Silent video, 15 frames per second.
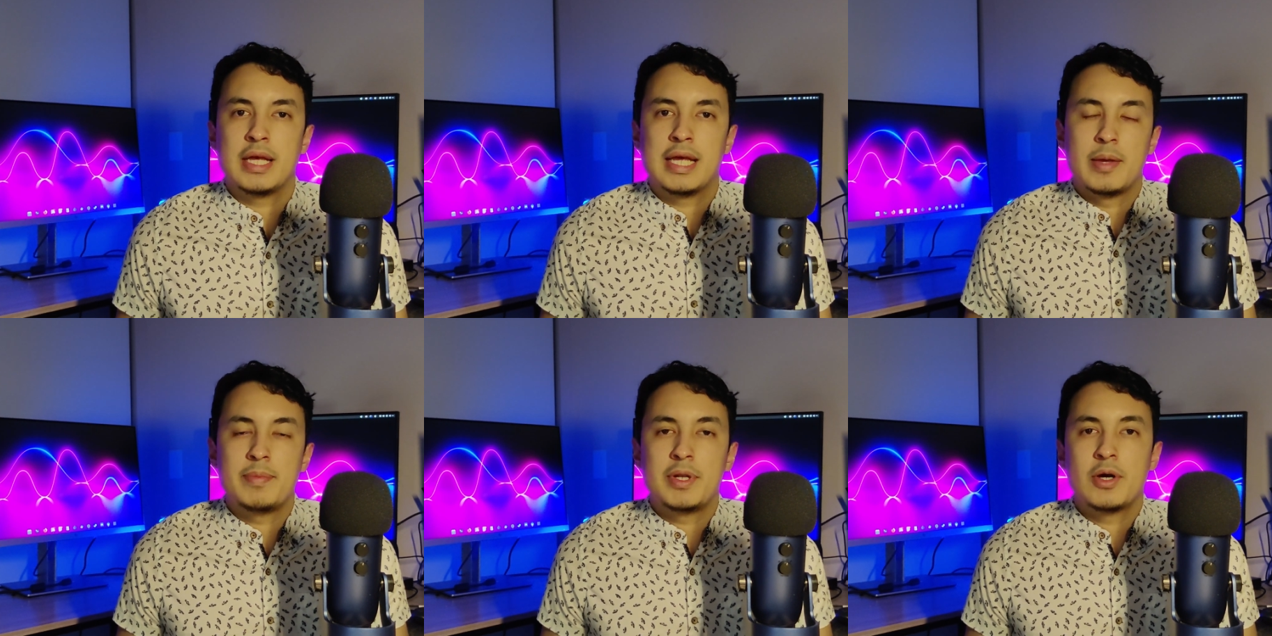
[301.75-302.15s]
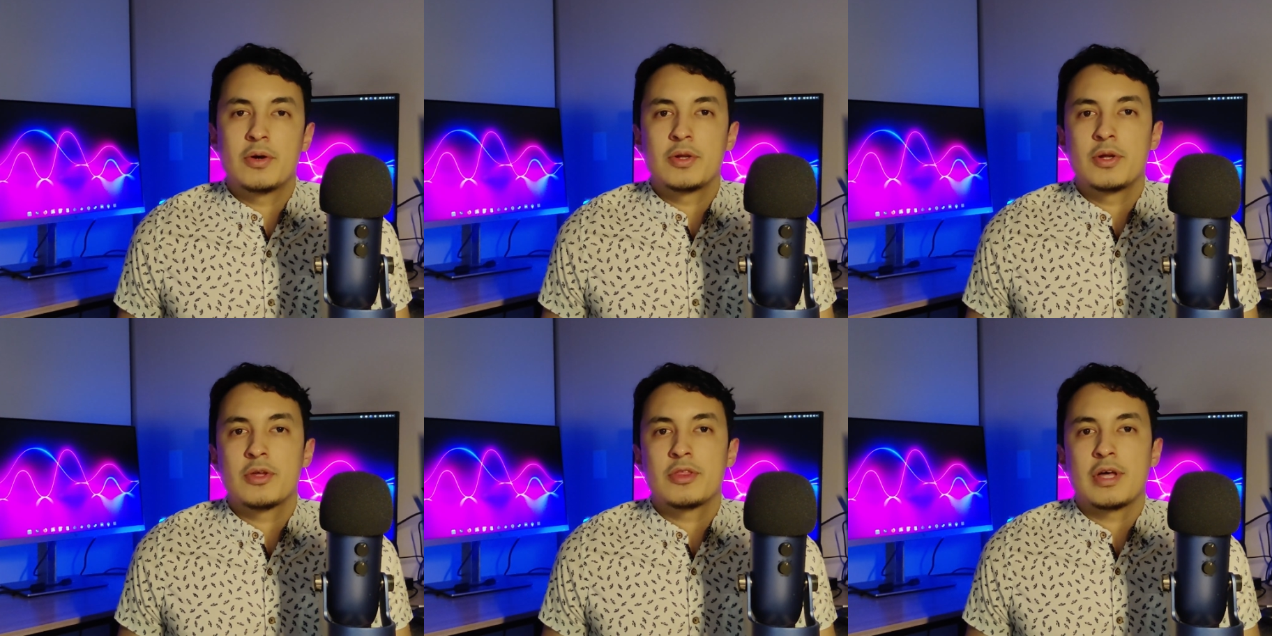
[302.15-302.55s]
Let me know
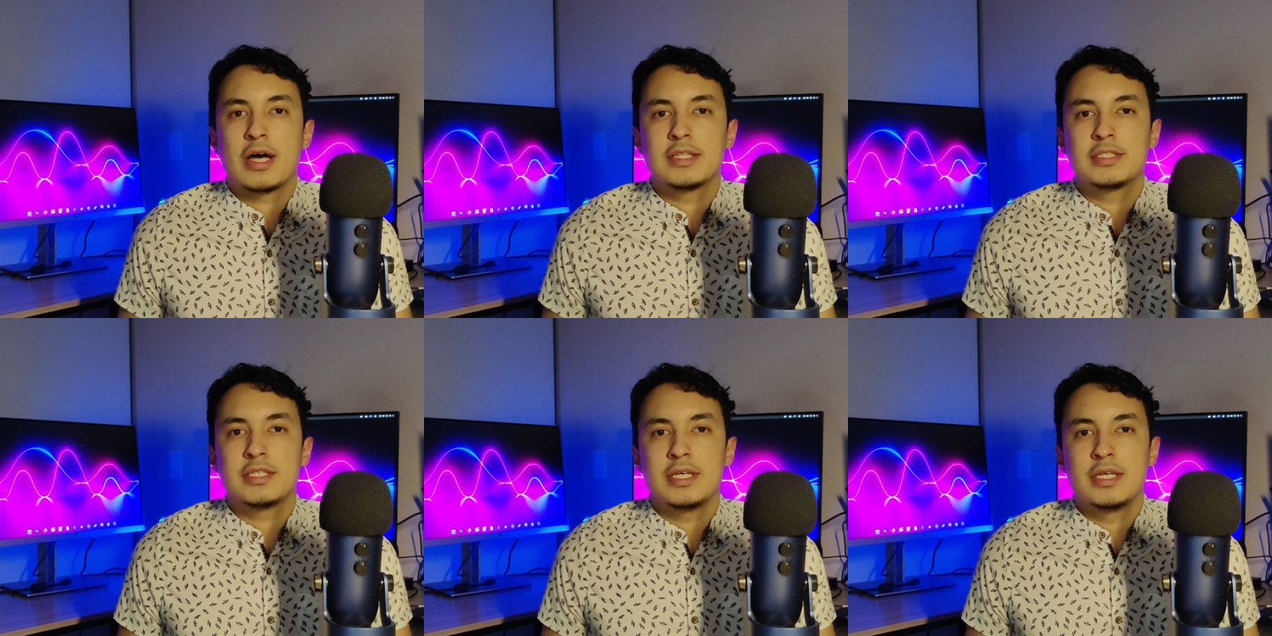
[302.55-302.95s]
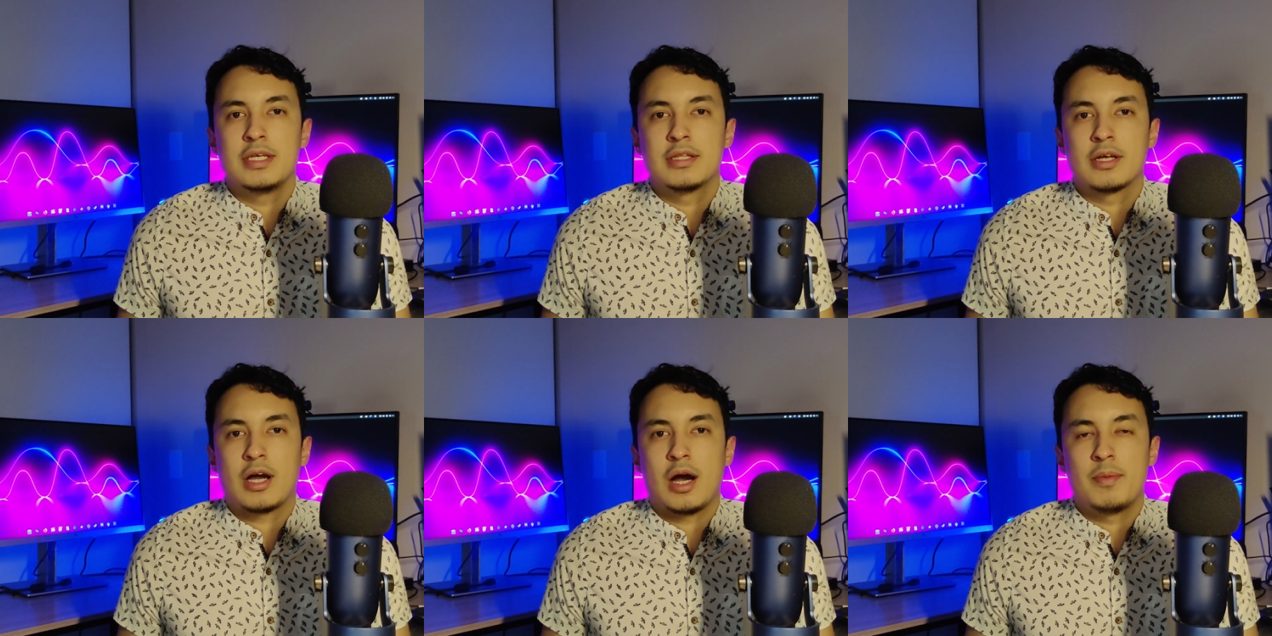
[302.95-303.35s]
your thoughts
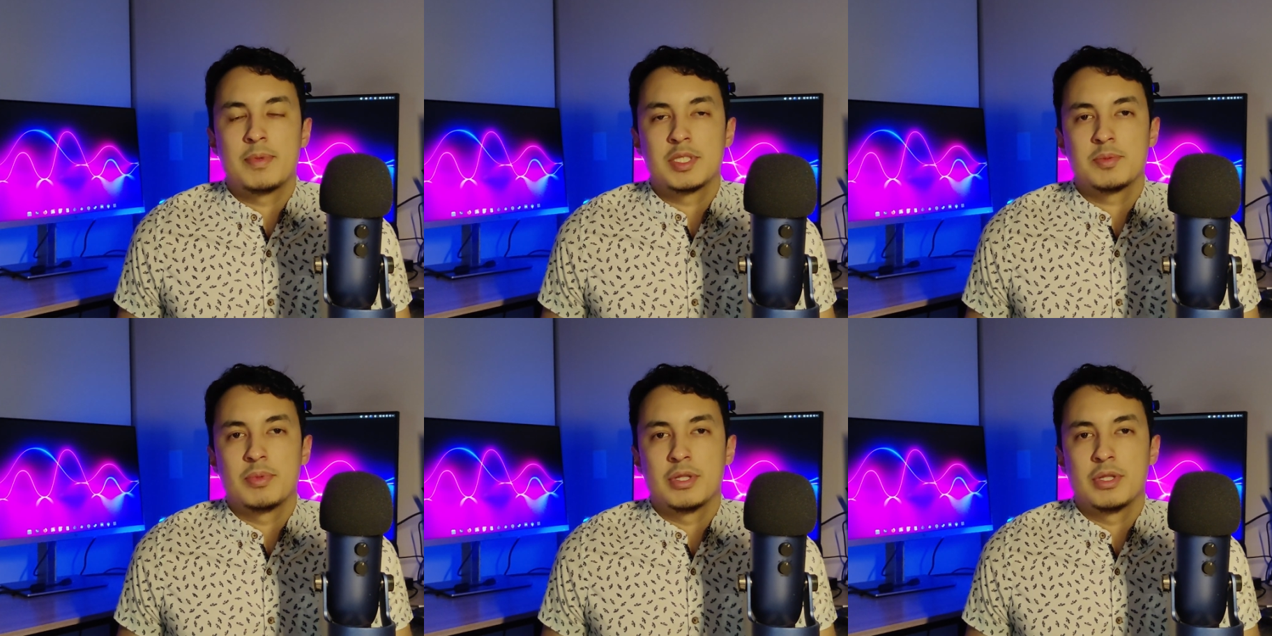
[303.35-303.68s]
in the comments